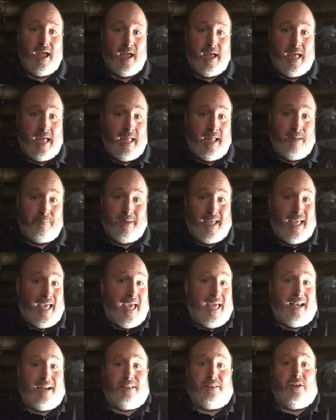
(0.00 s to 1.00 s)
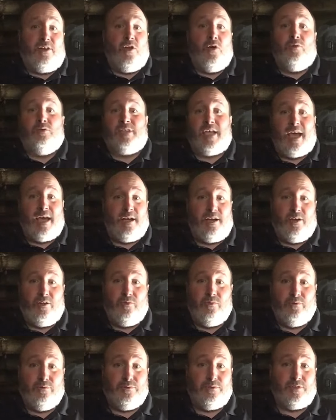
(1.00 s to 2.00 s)
a mechanic that knows how to
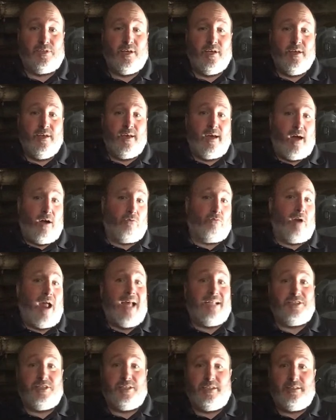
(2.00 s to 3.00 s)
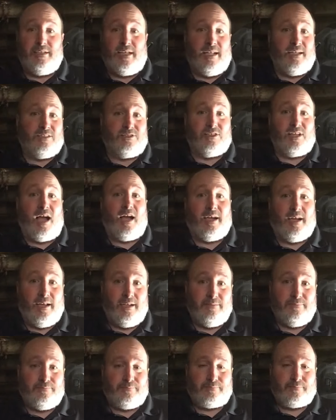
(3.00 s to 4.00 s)
use a ratchet and a
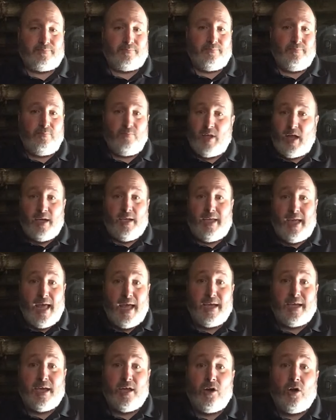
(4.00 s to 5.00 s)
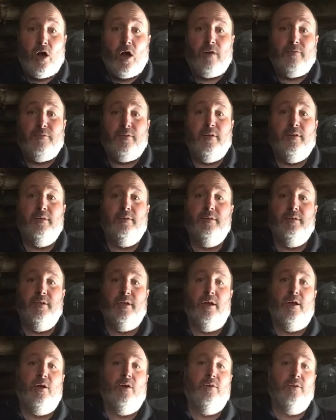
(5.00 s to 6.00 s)
socket can't get off.
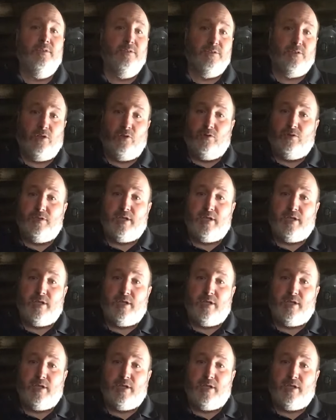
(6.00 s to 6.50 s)
There's a little